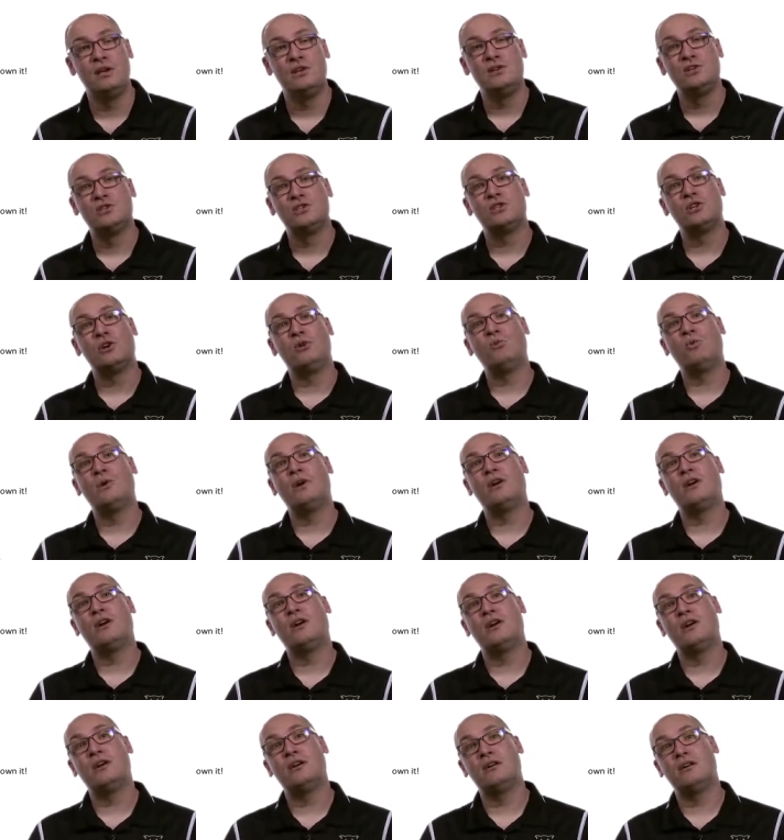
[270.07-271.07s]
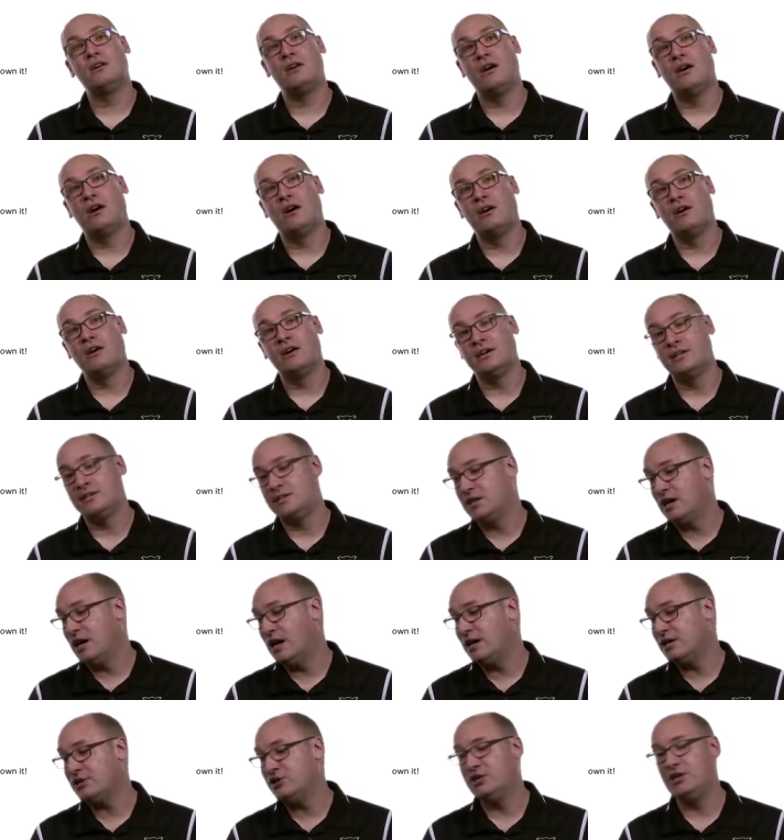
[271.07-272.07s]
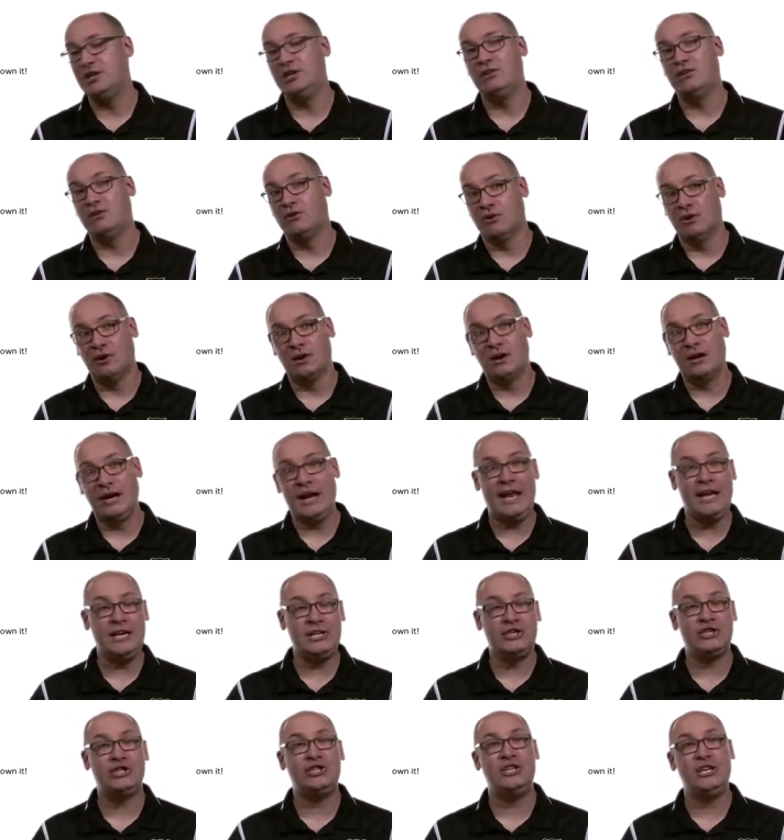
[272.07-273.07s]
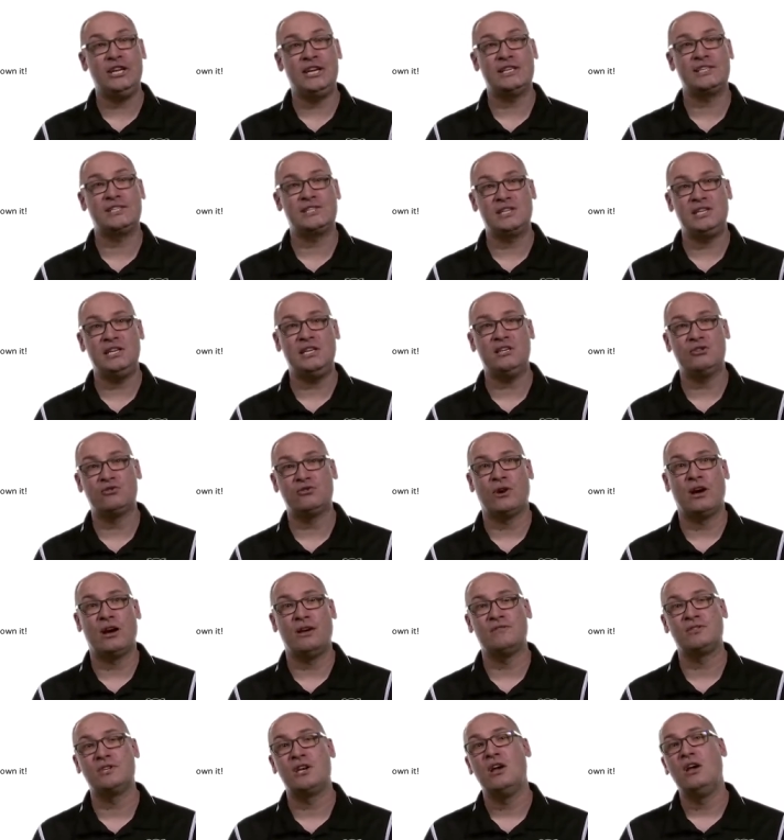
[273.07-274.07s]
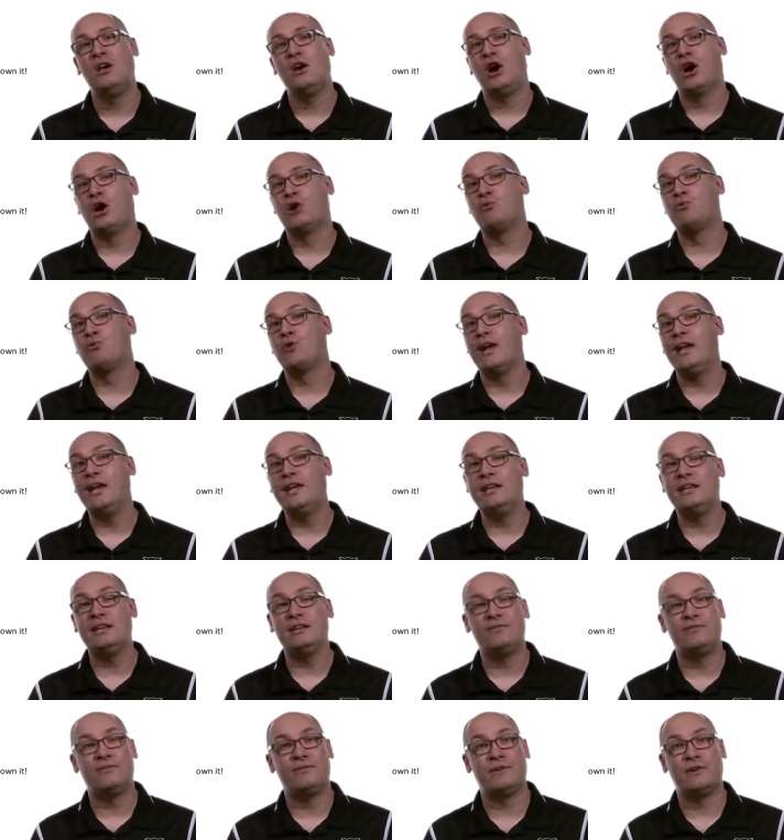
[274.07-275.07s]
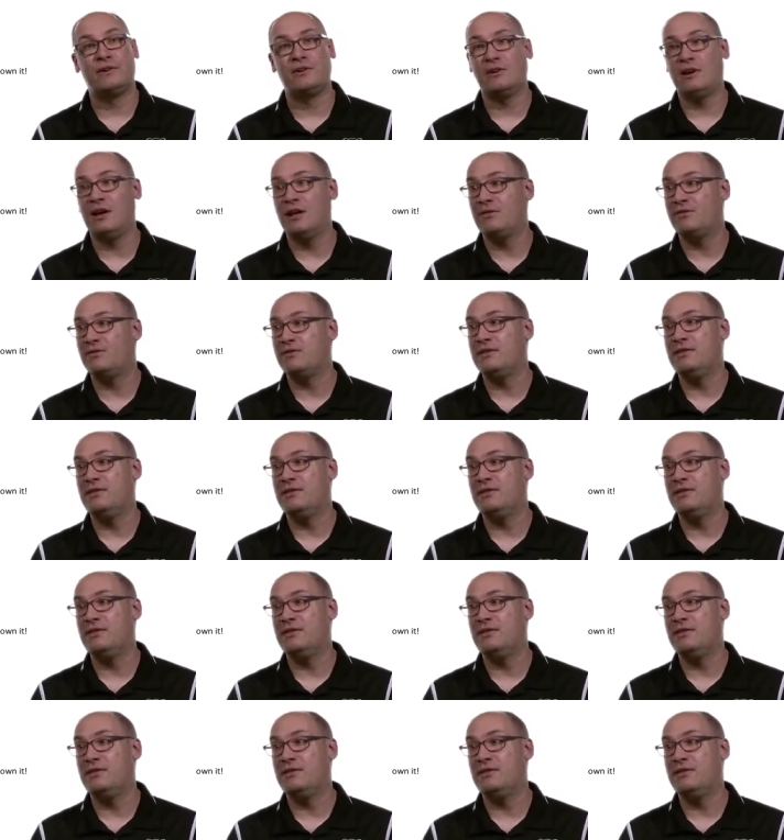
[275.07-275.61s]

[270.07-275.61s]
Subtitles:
So where our Hitachi or our HGST drives are rated for